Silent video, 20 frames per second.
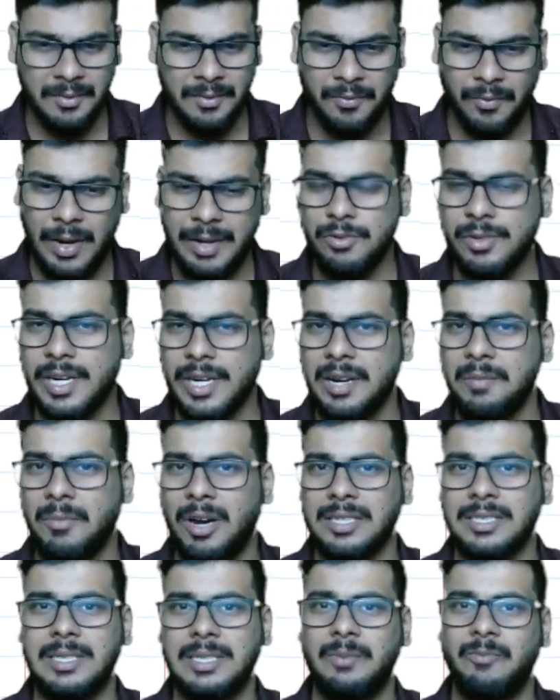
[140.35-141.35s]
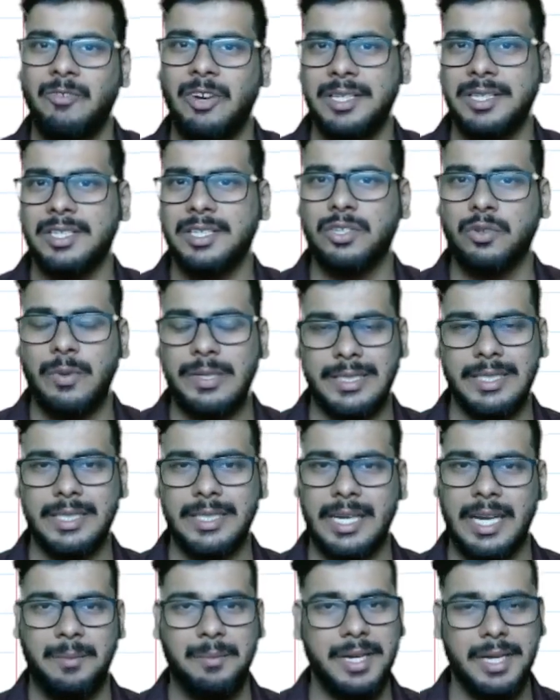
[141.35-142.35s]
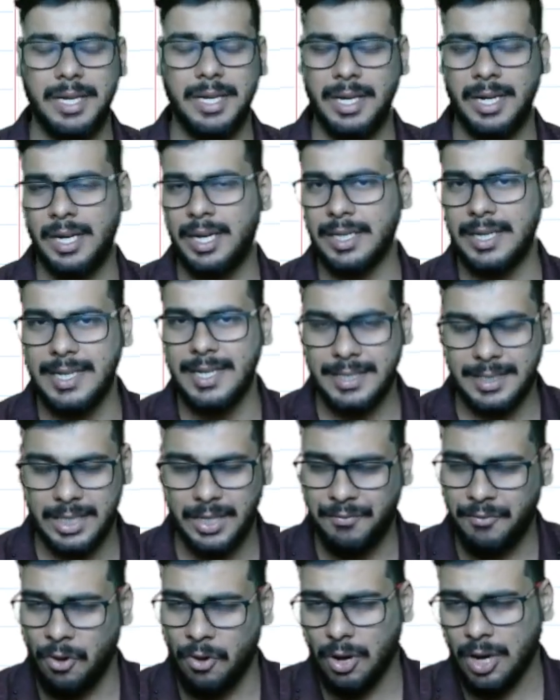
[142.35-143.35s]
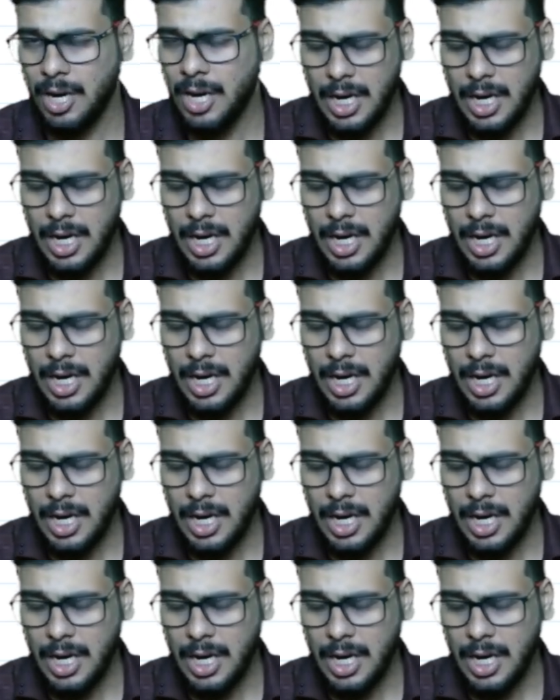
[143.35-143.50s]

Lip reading: 5 to 10 marks somewhere this question can be tested for.